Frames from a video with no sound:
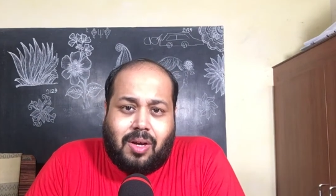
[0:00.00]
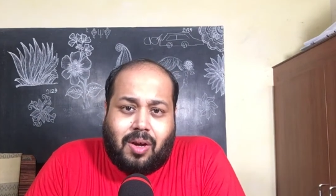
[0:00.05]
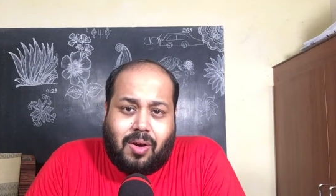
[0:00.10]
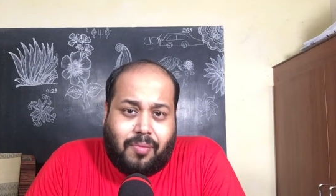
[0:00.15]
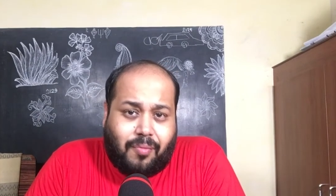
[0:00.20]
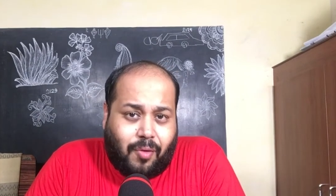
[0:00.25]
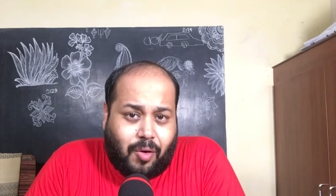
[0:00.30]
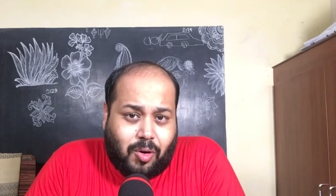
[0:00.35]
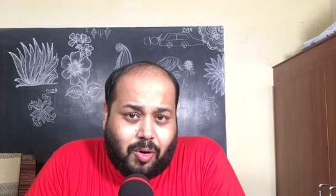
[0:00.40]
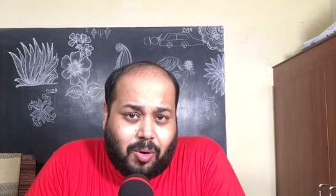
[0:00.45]

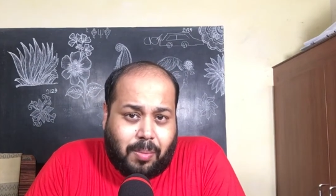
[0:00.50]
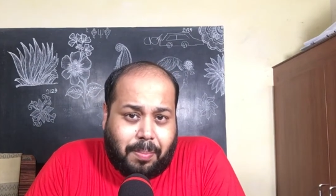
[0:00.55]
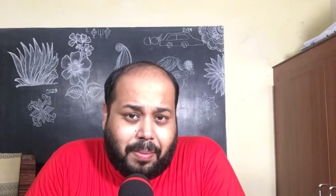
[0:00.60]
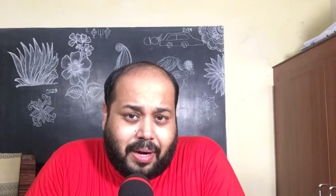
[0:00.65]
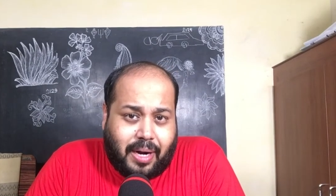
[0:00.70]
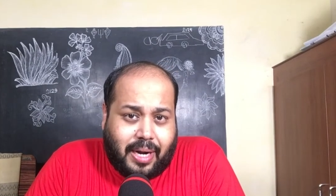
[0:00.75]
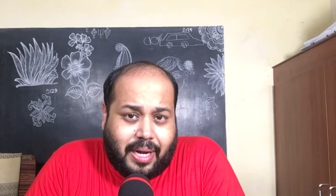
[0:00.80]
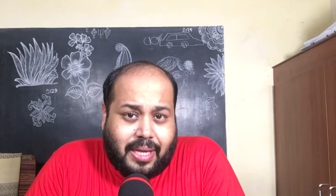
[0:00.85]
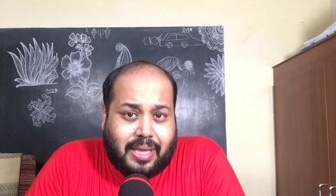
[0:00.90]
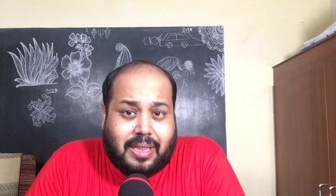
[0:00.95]
followed
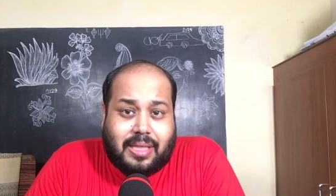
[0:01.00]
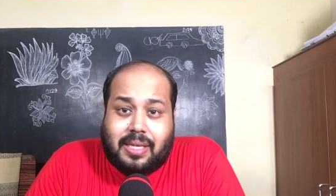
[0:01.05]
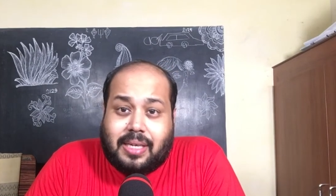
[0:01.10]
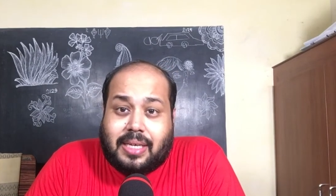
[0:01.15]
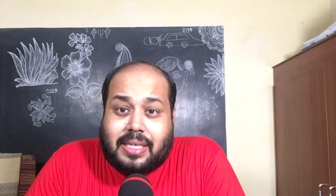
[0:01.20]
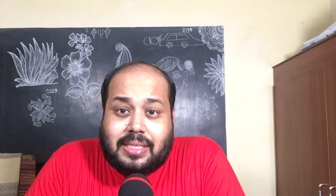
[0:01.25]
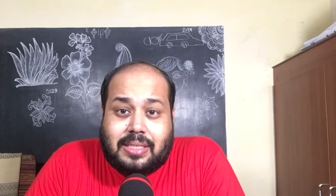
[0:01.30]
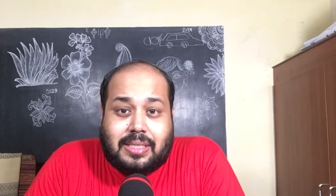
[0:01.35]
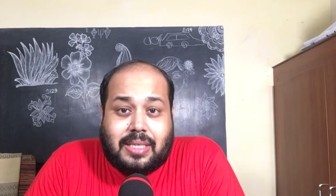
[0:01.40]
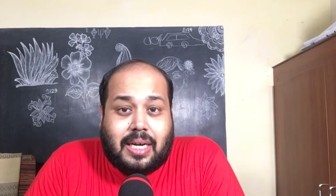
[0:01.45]
by the
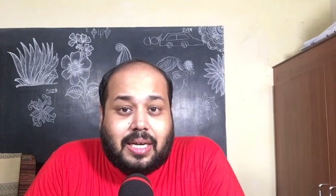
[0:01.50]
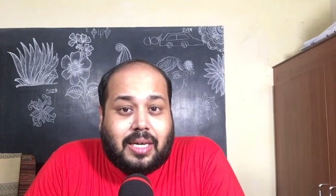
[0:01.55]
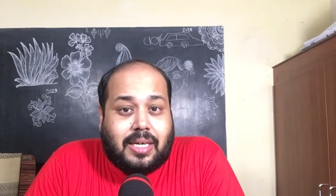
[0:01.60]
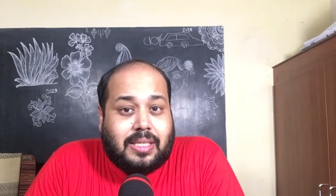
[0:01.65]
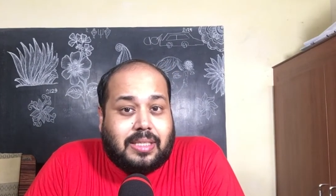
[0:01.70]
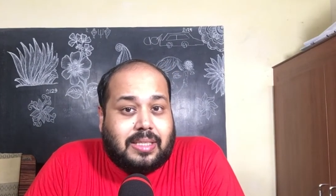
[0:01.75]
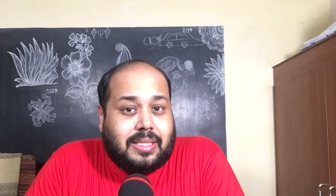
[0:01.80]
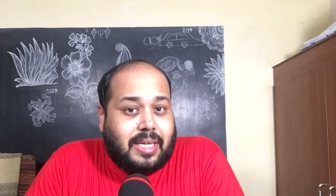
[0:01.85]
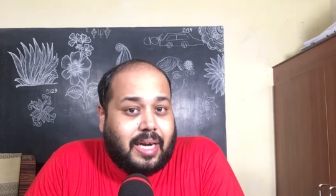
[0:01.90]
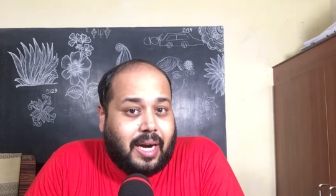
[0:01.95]

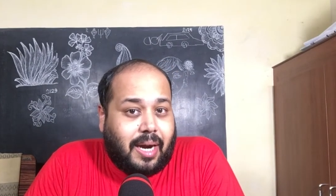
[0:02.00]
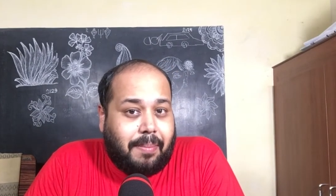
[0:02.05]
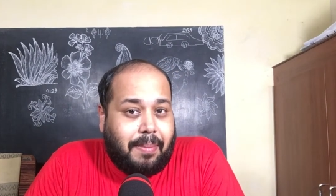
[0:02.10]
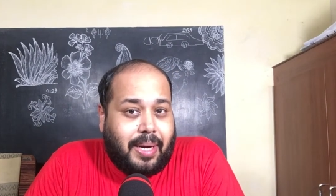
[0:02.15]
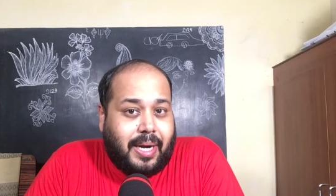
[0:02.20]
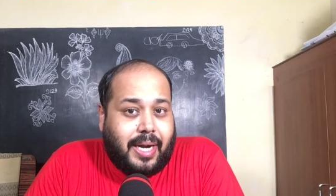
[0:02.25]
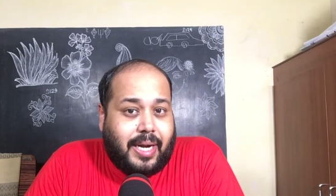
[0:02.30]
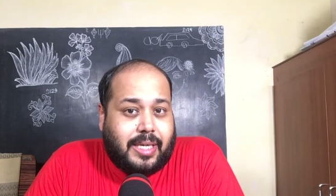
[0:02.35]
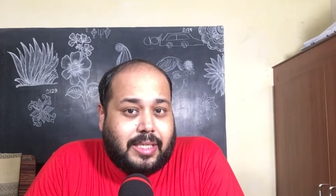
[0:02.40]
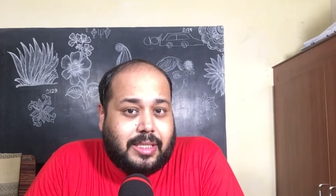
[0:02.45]
consultant's
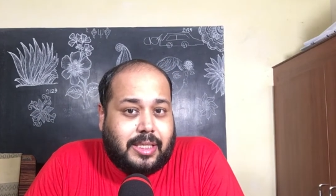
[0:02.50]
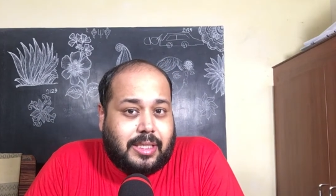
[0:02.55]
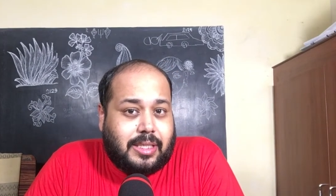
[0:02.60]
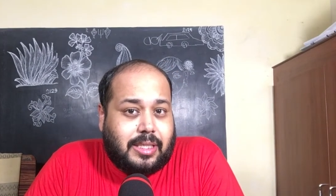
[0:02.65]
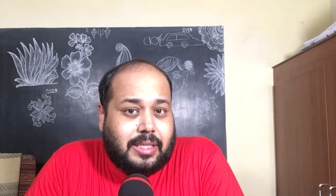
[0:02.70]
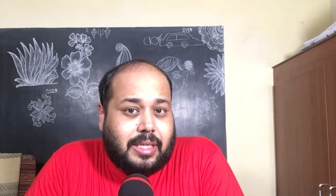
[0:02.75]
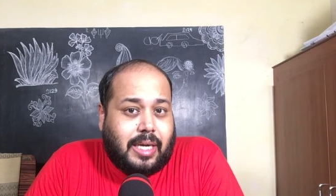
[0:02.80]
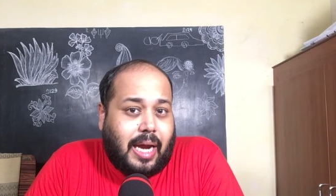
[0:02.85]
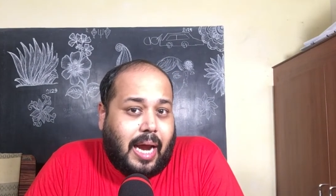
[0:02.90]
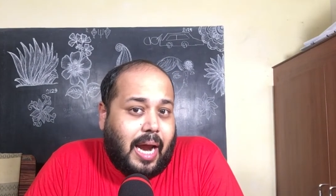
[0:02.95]

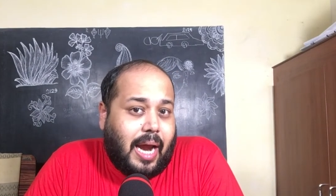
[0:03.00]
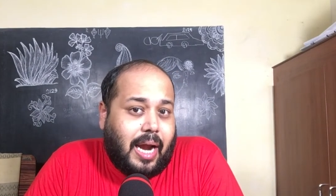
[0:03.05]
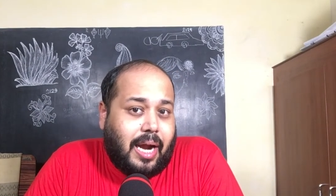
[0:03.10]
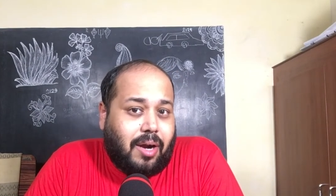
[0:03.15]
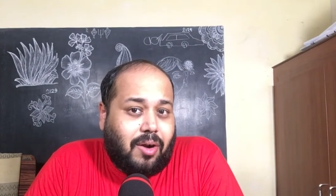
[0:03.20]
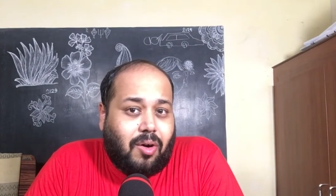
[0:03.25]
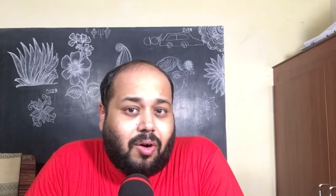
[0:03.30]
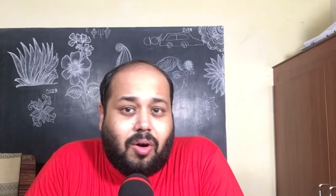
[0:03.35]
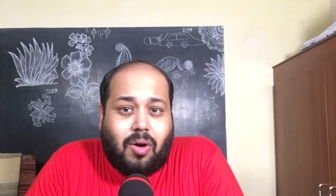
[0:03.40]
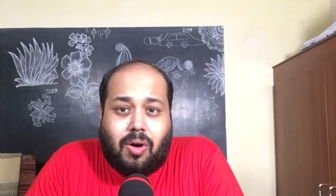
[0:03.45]
recommendation
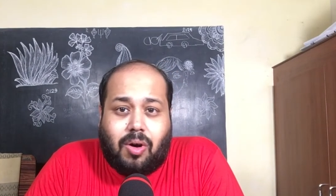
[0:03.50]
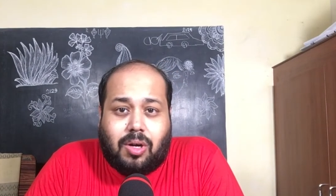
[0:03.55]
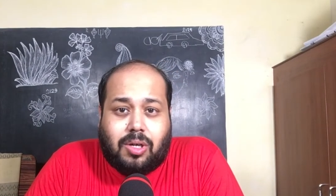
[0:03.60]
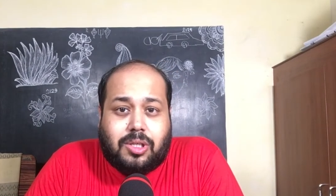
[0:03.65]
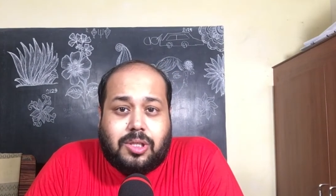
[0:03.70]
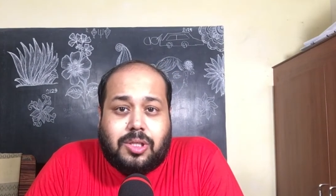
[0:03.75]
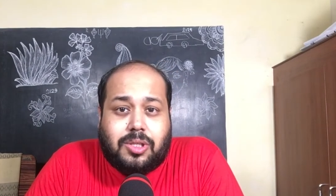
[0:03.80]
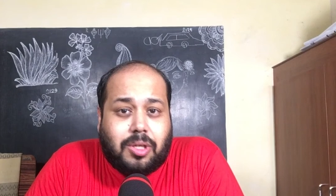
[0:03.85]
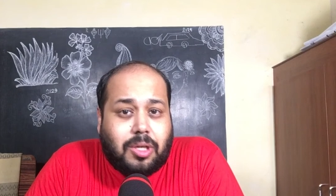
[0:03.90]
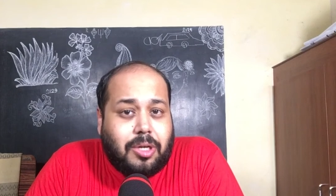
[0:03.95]
and or
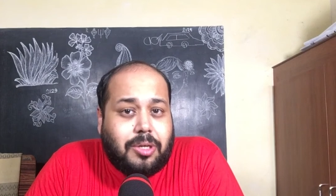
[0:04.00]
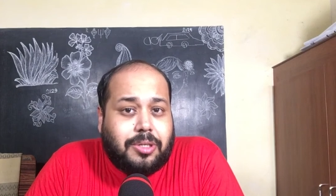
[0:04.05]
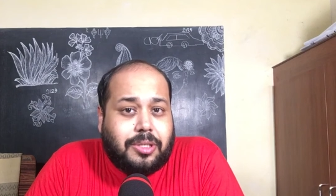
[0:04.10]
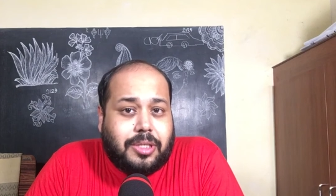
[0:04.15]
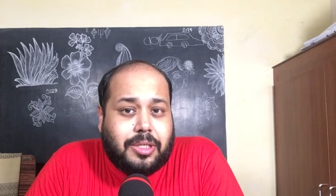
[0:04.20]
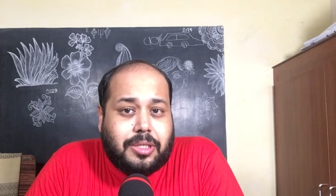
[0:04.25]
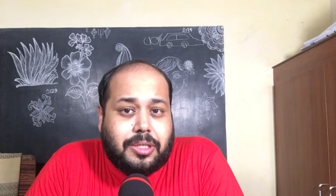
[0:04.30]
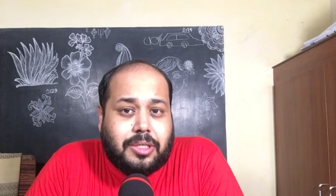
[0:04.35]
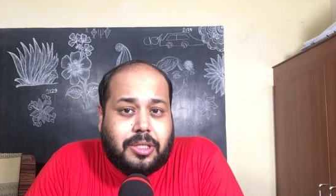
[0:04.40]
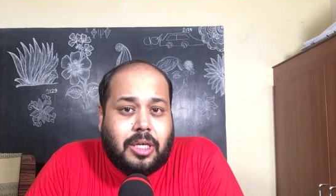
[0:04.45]

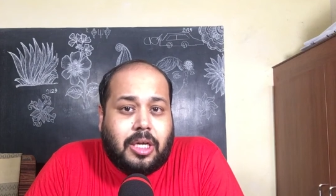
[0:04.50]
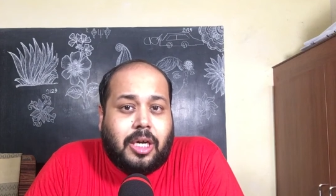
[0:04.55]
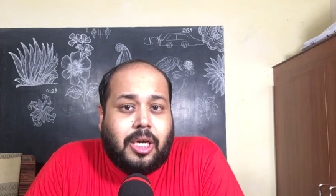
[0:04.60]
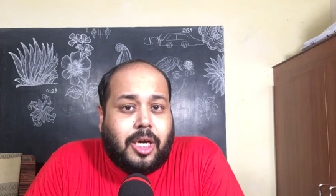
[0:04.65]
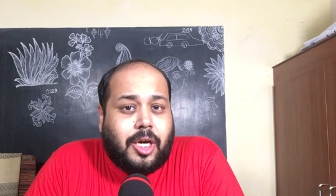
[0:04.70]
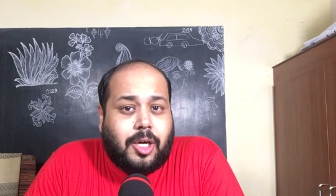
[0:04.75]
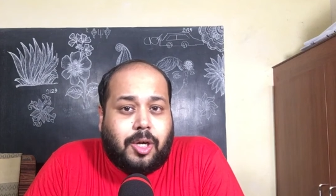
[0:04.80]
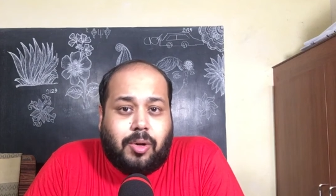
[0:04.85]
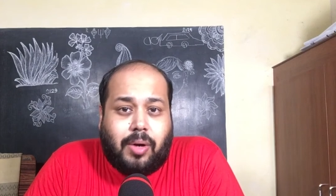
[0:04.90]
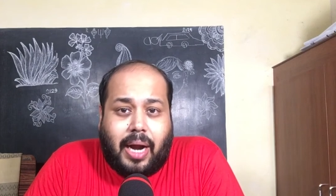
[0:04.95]
solutions
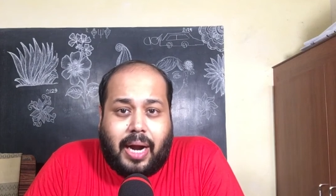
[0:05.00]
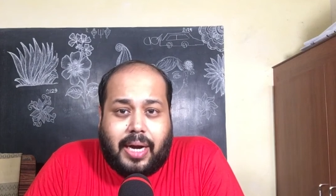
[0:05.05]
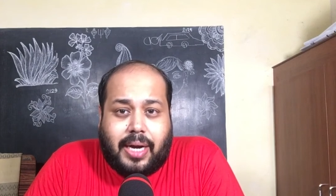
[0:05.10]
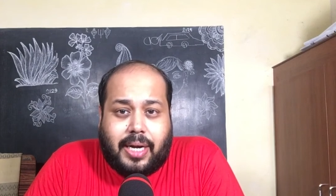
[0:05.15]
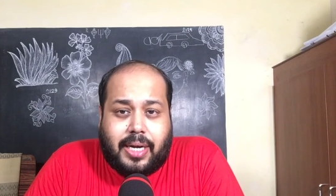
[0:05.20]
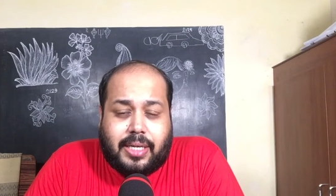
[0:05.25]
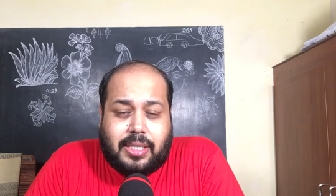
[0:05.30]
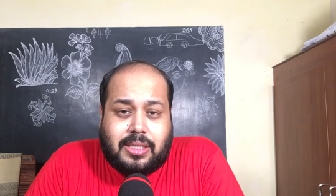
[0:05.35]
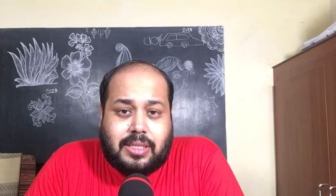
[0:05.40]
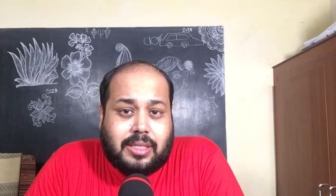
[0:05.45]
to
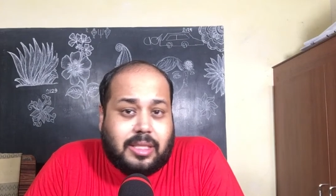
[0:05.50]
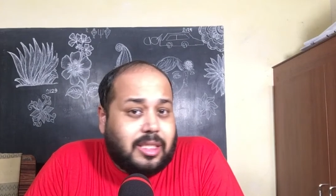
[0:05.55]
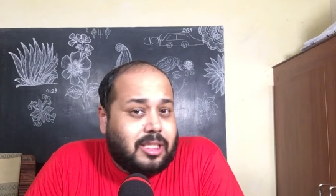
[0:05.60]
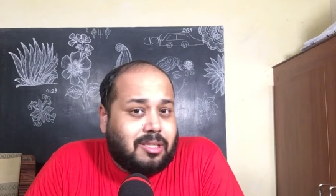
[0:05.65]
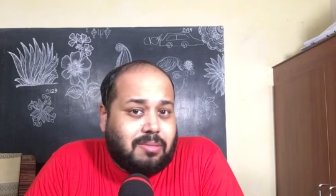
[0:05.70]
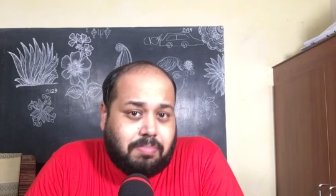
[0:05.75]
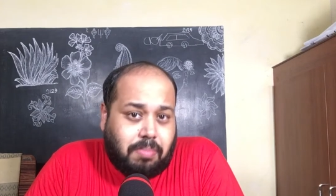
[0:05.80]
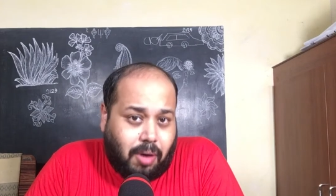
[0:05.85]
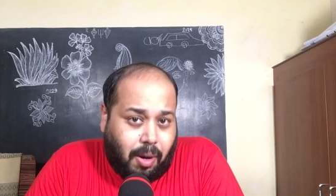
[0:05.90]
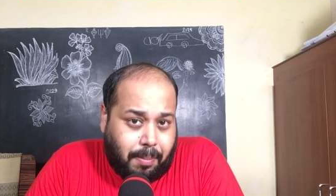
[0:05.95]
address this
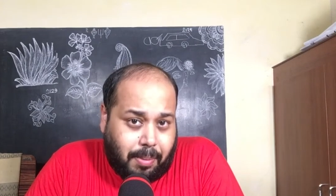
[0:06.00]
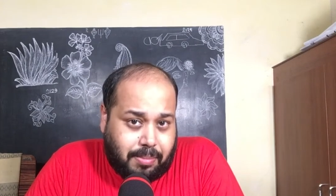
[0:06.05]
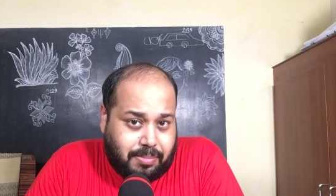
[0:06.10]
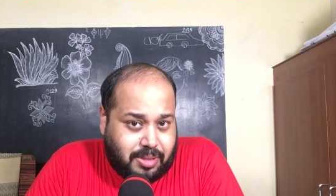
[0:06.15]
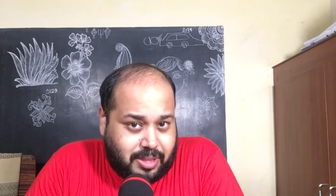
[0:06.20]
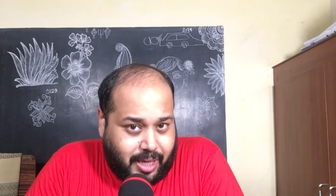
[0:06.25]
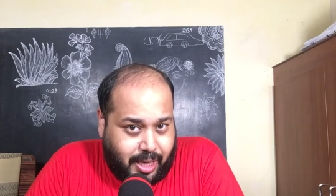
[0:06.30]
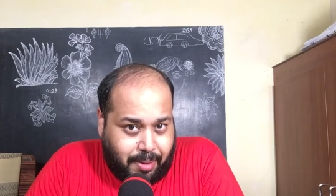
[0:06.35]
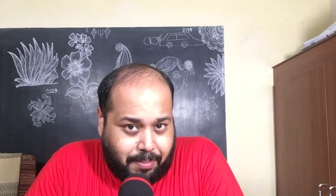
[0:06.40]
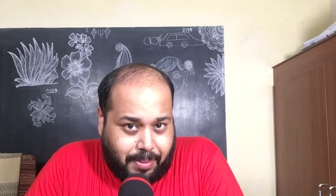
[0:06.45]
problem
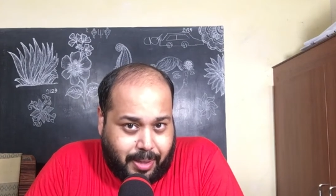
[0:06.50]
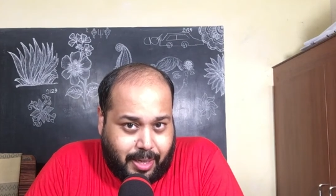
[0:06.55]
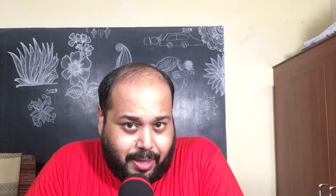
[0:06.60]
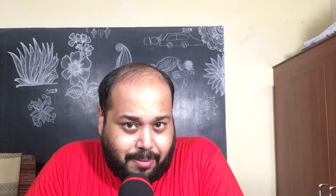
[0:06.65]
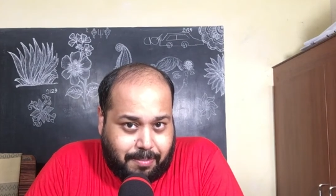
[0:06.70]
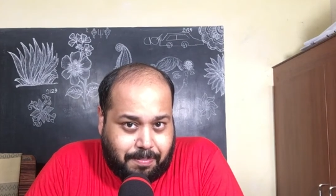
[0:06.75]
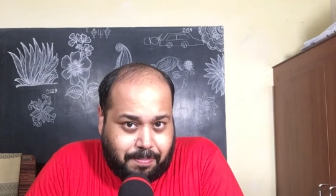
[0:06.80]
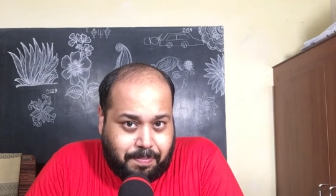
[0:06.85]
statement.